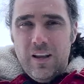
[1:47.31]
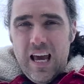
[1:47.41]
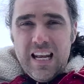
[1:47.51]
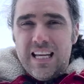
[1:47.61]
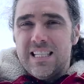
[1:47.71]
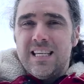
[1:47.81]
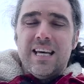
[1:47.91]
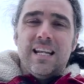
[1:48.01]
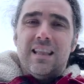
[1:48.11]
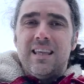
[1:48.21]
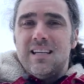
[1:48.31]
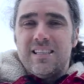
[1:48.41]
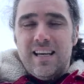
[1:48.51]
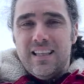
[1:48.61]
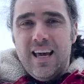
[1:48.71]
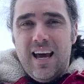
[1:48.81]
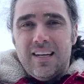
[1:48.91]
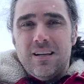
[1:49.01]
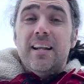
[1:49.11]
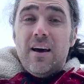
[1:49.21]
landings in and things like that.